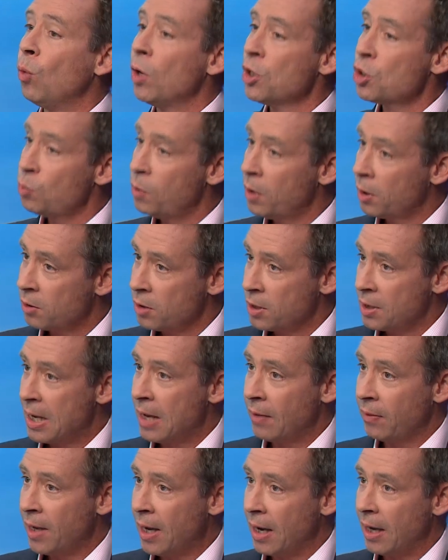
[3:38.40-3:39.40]
Once we
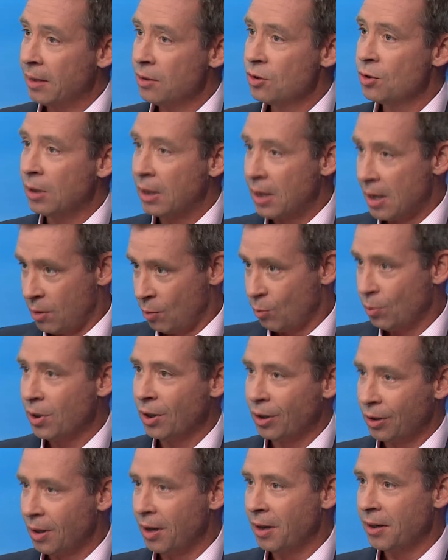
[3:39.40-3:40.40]
understand that, together with
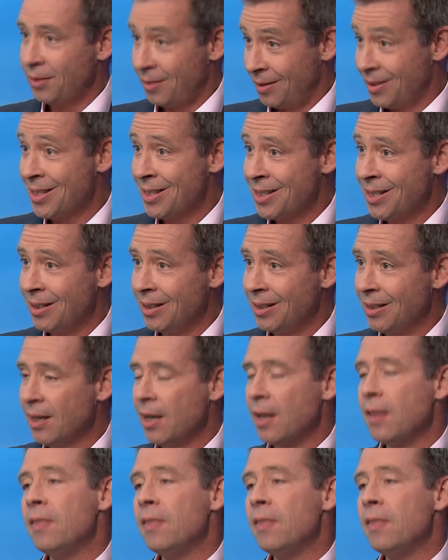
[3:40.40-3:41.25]
the client, the city,